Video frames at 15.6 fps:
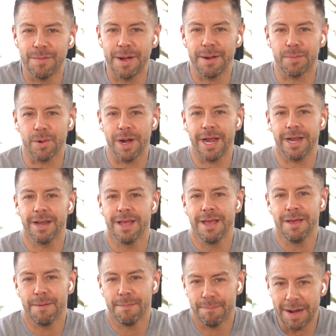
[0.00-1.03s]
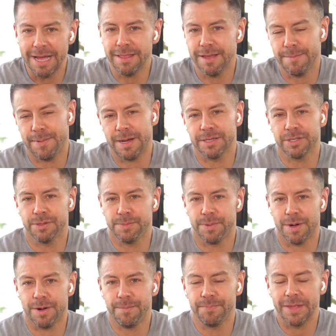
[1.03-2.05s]
my brain by the Apostle
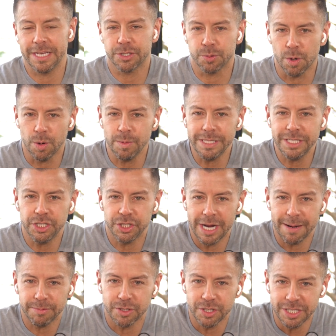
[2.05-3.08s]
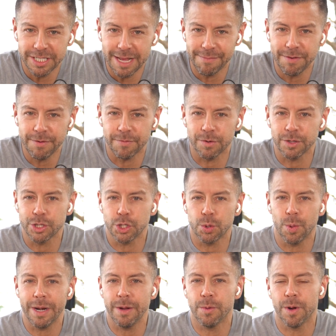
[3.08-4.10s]
Paul. It's Romans chapter seven, verse
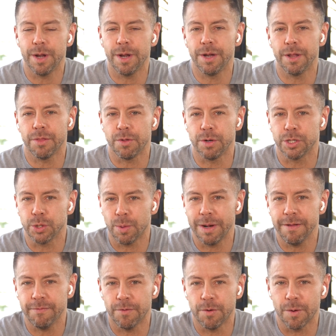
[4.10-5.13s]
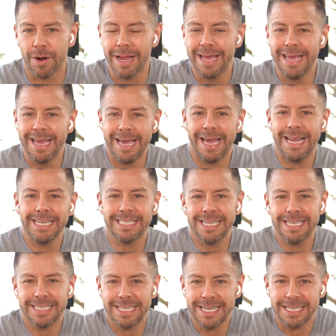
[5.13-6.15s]
twenty-one through twenty-four, and it
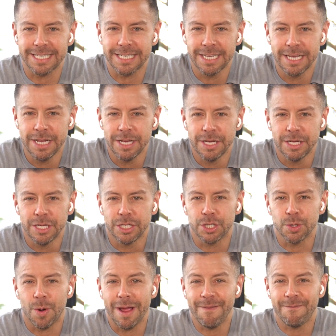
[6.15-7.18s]
says this, "So I